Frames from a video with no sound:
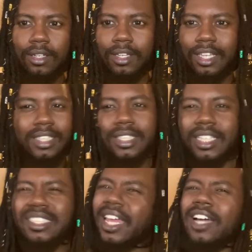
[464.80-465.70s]

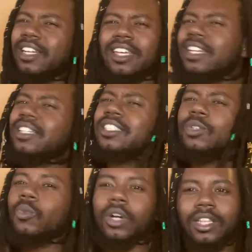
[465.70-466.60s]
It's not, it
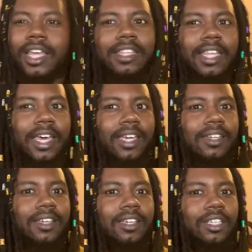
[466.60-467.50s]
doesn't work like that.
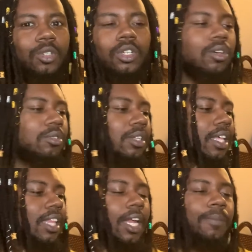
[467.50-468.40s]
You don't, a
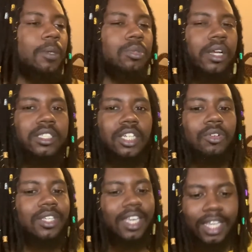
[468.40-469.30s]
lot of people just
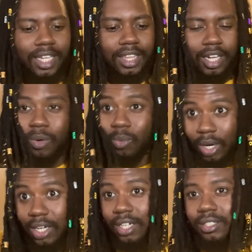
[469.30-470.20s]
don't get it. They don't
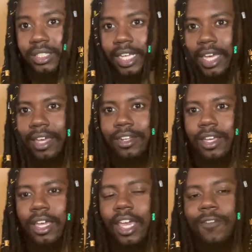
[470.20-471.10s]
want to understand.
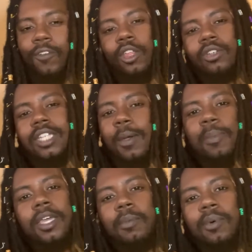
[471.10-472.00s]
And for those type of
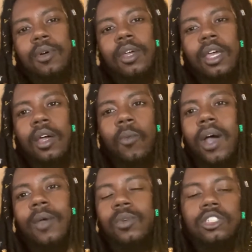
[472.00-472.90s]
people,
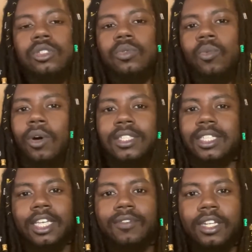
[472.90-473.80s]
why would you want to
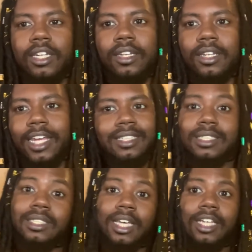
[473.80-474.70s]
even like
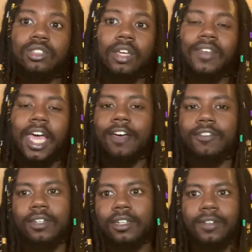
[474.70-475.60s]
discuss or even have
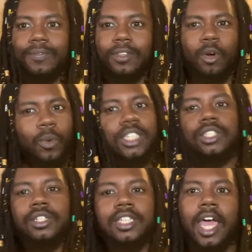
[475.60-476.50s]
or waste
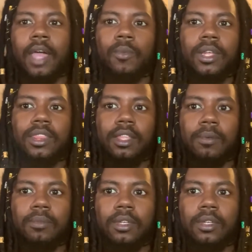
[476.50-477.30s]
your time with them?